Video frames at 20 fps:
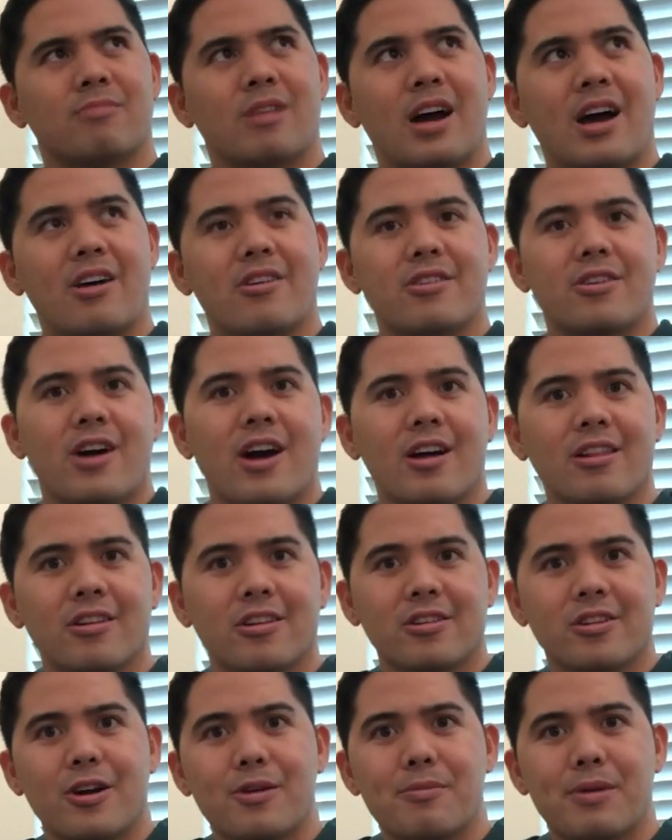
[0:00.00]
don't know how
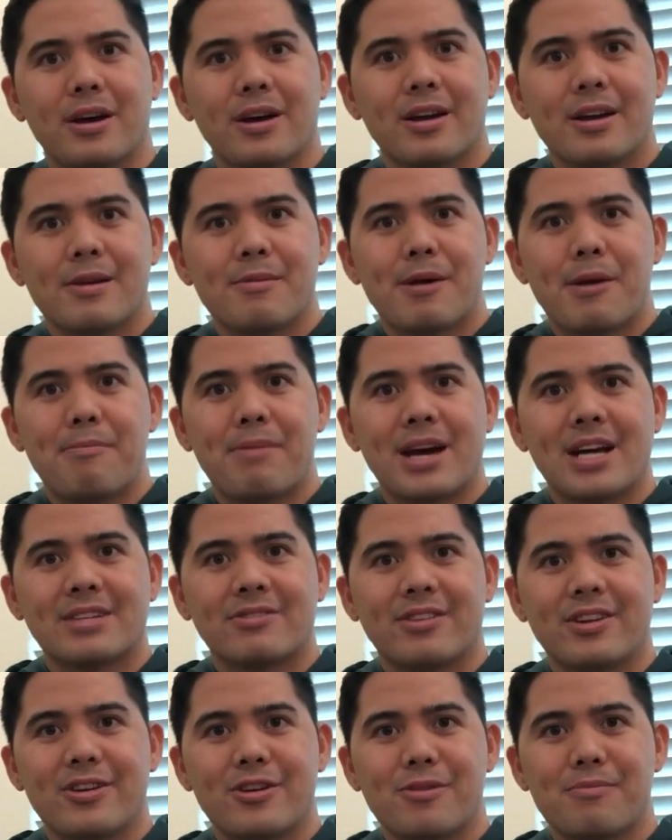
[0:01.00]
long ago, but my past
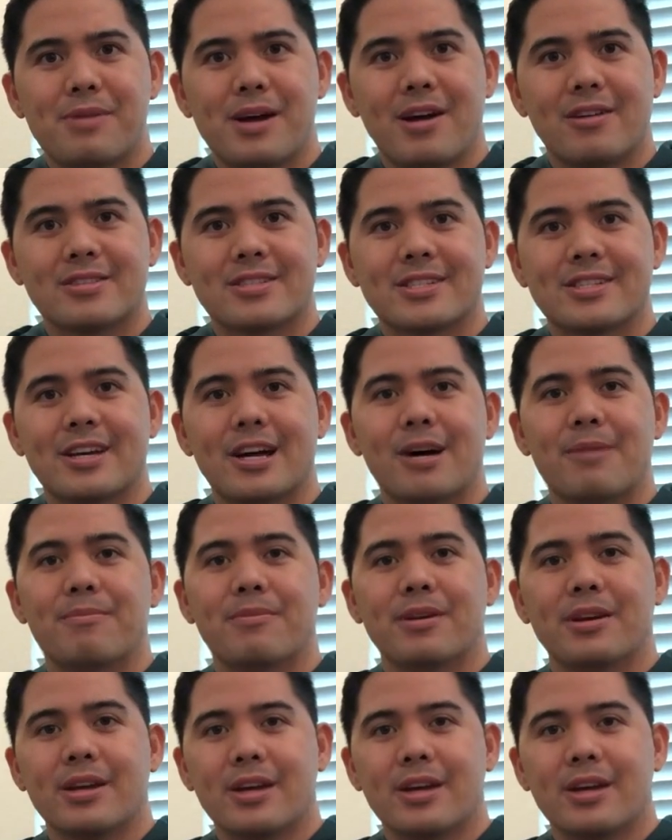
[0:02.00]
video about some